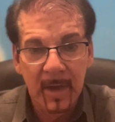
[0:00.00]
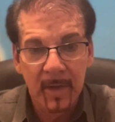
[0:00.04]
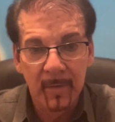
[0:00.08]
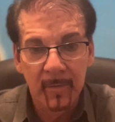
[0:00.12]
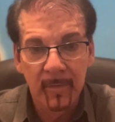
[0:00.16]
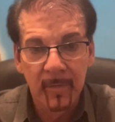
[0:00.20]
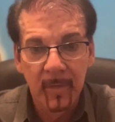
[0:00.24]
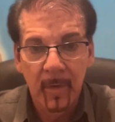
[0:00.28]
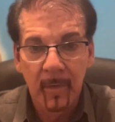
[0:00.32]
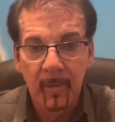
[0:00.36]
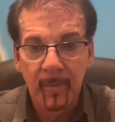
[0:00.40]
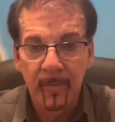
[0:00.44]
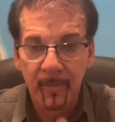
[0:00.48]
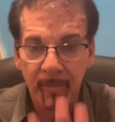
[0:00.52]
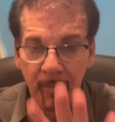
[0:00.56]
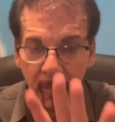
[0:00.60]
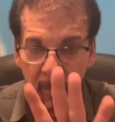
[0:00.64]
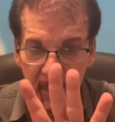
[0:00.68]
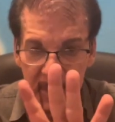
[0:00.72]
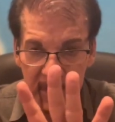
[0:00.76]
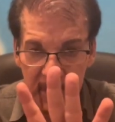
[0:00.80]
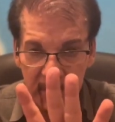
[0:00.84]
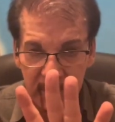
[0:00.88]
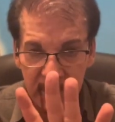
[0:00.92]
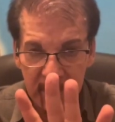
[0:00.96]
of
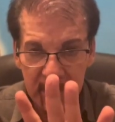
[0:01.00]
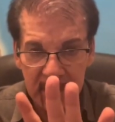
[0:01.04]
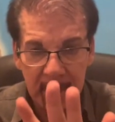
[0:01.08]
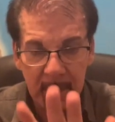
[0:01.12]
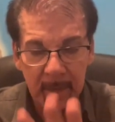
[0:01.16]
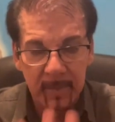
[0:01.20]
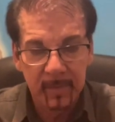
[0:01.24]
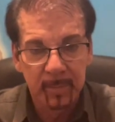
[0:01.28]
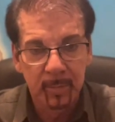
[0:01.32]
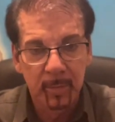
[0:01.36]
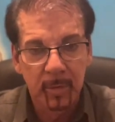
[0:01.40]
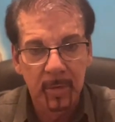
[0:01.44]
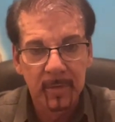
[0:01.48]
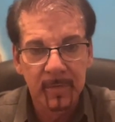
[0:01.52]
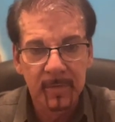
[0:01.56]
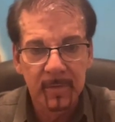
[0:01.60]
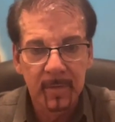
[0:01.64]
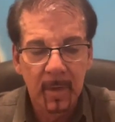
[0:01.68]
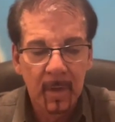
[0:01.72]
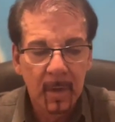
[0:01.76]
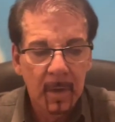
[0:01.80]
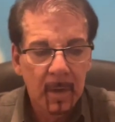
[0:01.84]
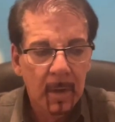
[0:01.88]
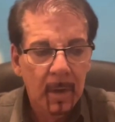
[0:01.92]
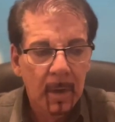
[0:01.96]
4 different textbooks.
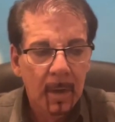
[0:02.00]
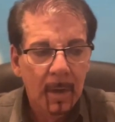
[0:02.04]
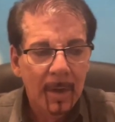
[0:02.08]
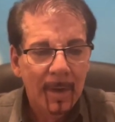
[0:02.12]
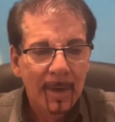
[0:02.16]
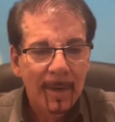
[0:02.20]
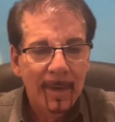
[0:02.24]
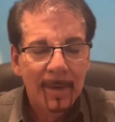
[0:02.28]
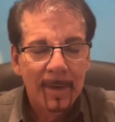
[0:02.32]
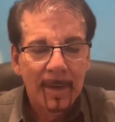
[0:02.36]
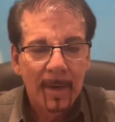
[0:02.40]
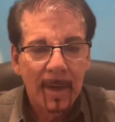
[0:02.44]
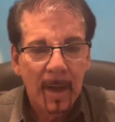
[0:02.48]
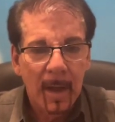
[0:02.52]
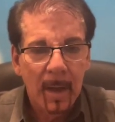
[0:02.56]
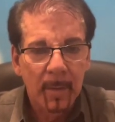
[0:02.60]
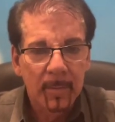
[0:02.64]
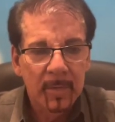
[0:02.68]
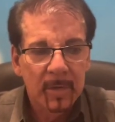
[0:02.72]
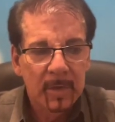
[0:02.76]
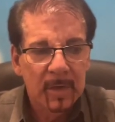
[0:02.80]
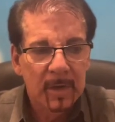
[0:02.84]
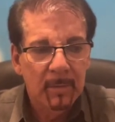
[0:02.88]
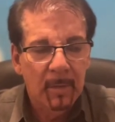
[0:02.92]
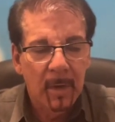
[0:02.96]
I'm
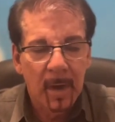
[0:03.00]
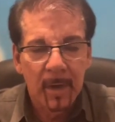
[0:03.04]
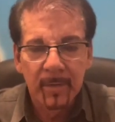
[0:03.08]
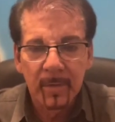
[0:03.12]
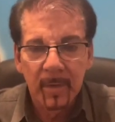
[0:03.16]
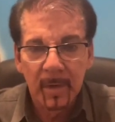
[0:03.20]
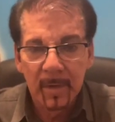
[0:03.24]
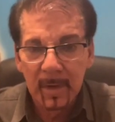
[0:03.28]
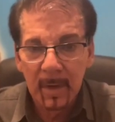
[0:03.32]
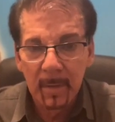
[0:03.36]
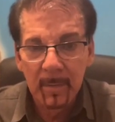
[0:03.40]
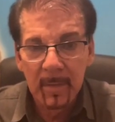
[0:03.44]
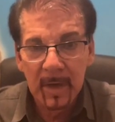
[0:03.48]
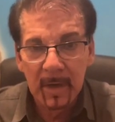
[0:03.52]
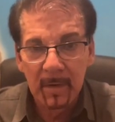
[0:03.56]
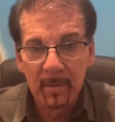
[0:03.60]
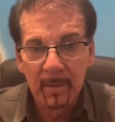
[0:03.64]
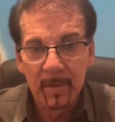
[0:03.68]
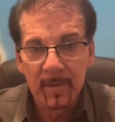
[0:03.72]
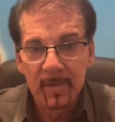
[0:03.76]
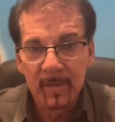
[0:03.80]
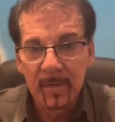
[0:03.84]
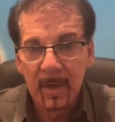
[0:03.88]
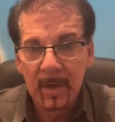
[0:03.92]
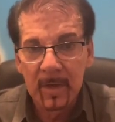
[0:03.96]
going to go out on a limb here
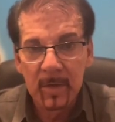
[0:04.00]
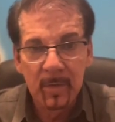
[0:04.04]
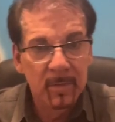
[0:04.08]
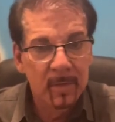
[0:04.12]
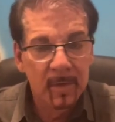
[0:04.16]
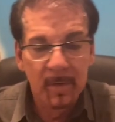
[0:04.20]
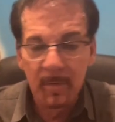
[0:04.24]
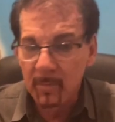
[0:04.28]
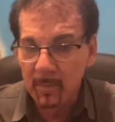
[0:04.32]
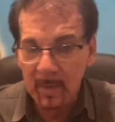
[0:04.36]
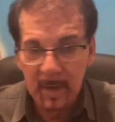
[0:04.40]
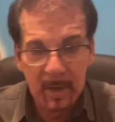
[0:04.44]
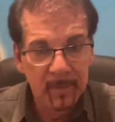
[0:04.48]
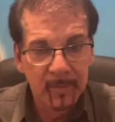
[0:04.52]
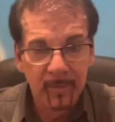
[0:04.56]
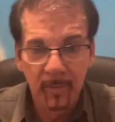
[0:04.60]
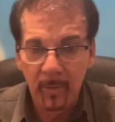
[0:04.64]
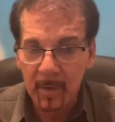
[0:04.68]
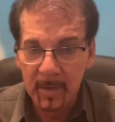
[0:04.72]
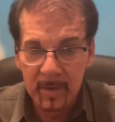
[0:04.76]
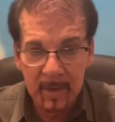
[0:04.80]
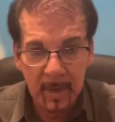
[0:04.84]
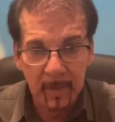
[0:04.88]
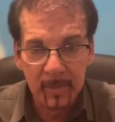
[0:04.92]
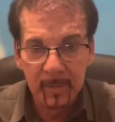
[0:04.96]
and say you didn't read 4
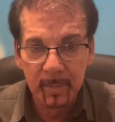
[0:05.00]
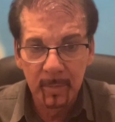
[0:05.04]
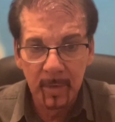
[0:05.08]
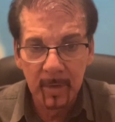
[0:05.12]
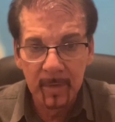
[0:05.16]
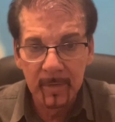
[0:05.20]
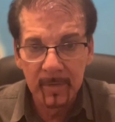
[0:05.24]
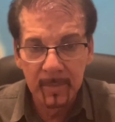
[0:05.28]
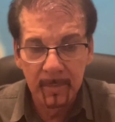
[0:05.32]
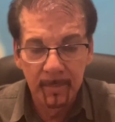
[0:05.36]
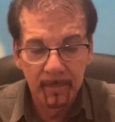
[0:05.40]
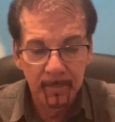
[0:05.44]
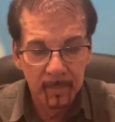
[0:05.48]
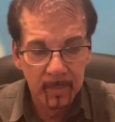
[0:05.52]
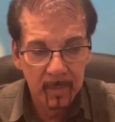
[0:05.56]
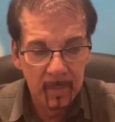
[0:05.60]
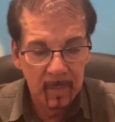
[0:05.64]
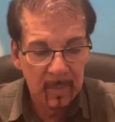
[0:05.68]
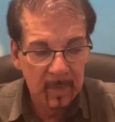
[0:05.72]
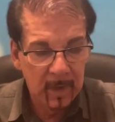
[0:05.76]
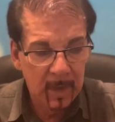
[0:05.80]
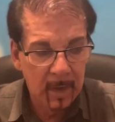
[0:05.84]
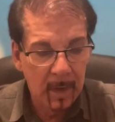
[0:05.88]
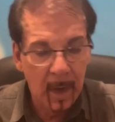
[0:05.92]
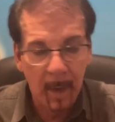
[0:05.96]
textbooks.
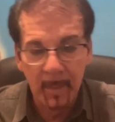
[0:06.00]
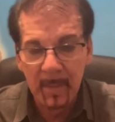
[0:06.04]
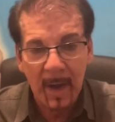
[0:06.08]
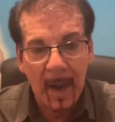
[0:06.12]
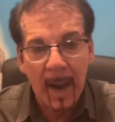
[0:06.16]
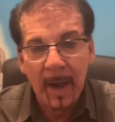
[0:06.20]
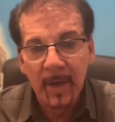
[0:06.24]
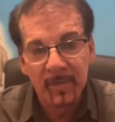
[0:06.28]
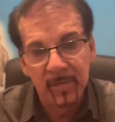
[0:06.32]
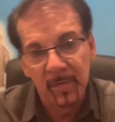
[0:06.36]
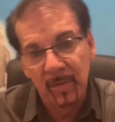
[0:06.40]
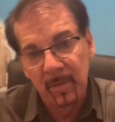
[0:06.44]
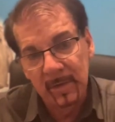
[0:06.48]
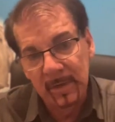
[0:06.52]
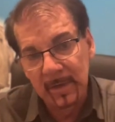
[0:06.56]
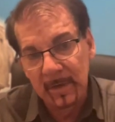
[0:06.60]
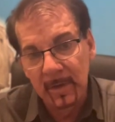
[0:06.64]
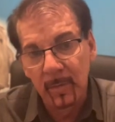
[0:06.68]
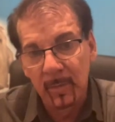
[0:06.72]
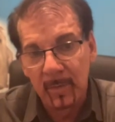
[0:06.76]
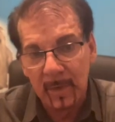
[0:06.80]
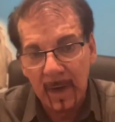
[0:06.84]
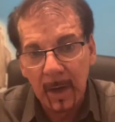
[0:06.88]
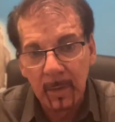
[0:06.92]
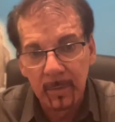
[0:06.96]
Okay? I mean, I certainly
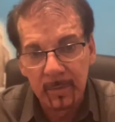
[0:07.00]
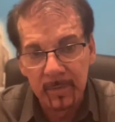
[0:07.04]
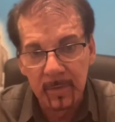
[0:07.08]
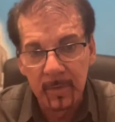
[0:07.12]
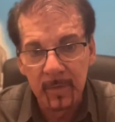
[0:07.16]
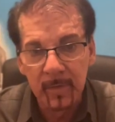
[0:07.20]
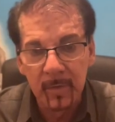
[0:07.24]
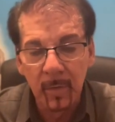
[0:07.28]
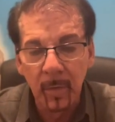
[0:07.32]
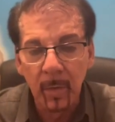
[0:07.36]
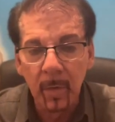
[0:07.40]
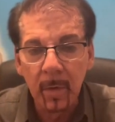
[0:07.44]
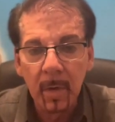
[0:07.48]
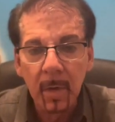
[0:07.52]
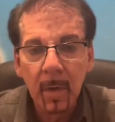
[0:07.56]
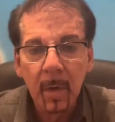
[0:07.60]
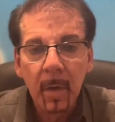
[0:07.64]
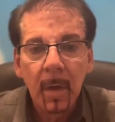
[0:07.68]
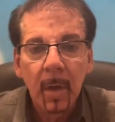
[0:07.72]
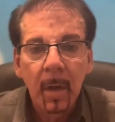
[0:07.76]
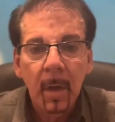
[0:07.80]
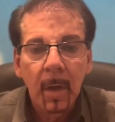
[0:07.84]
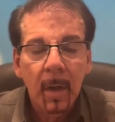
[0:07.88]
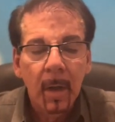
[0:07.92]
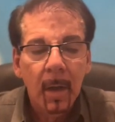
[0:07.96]
didn't when I was in school.
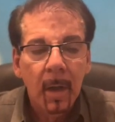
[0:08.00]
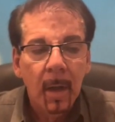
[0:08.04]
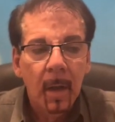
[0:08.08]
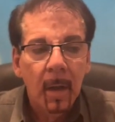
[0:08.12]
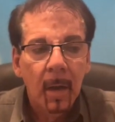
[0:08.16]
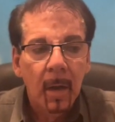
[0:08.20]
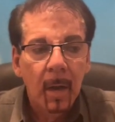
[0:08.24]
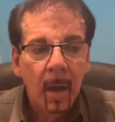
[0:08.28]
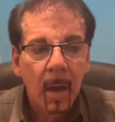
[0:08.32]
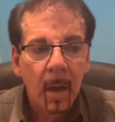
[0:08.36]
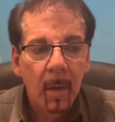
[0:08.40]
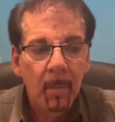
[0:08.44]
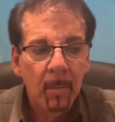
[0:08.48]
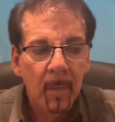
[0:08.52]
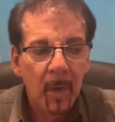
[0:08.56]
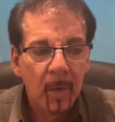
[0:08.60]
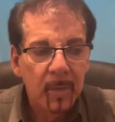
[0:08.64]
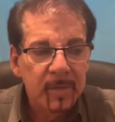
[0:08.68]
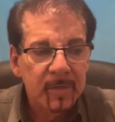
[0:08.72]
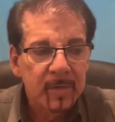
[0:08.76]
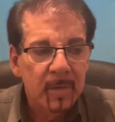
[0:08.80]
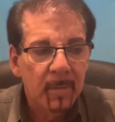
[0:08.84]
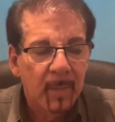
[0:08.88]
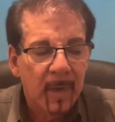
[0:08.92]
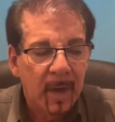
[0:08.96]

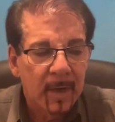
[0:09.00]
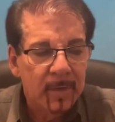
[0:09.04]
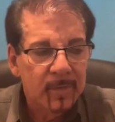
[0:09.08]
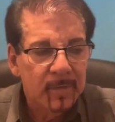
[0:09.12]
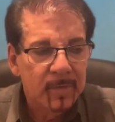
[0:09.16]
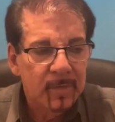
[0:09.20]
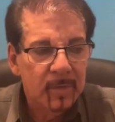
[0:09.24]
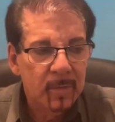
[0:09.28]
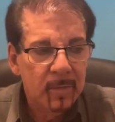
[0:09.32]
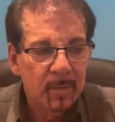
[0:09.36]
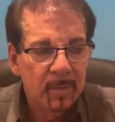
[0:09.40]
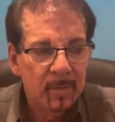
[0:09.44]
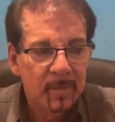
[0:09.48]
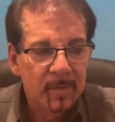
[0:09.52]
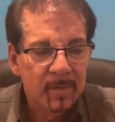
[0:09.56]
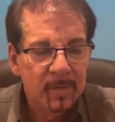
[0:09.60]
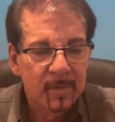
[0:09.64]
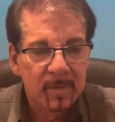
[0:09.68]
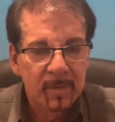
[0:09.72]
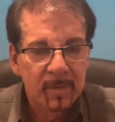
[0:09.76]
Most of my students